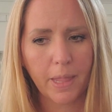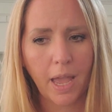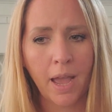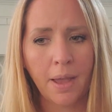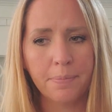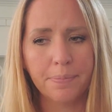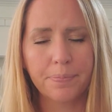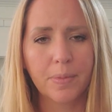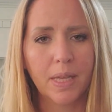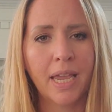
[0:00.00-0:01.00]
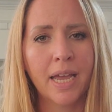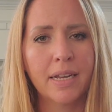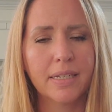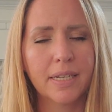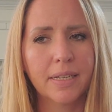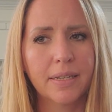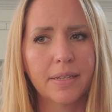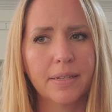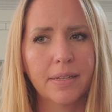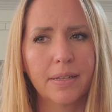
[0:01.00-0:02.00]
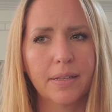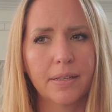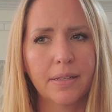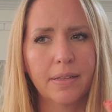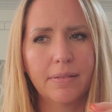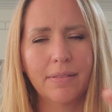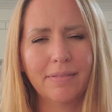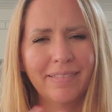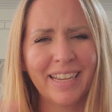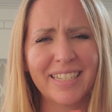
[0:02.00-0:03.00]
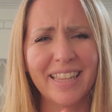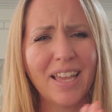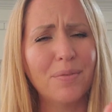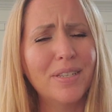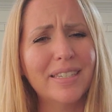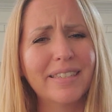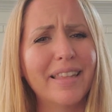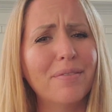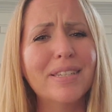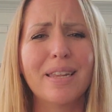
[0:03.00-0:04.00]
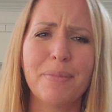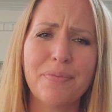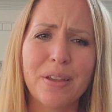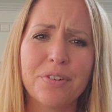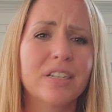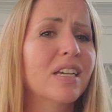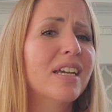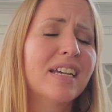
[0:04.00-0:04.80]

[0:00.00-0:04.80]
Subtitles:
And like I said, that one's not my favorite.